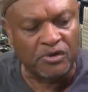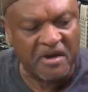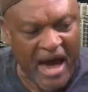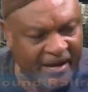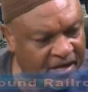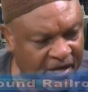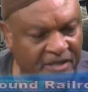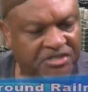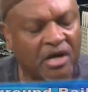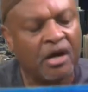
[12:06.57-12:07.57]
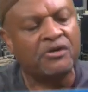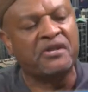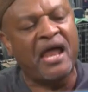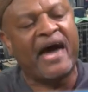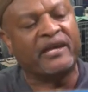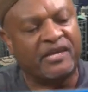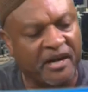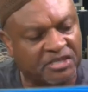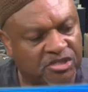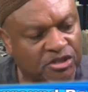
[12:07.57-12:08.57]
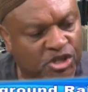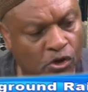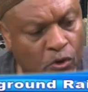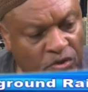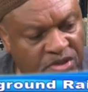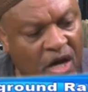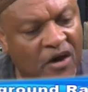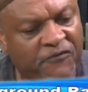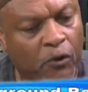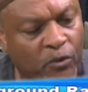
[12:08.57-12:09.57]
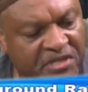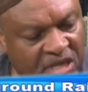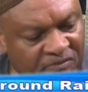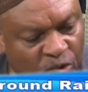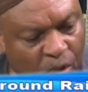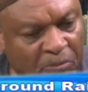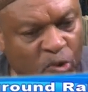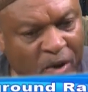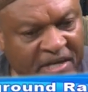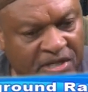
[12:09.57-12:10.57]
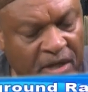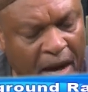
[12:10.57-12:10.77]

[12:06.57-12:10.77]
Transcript: You're not, against, you you're not against the Jews for receiving reparations.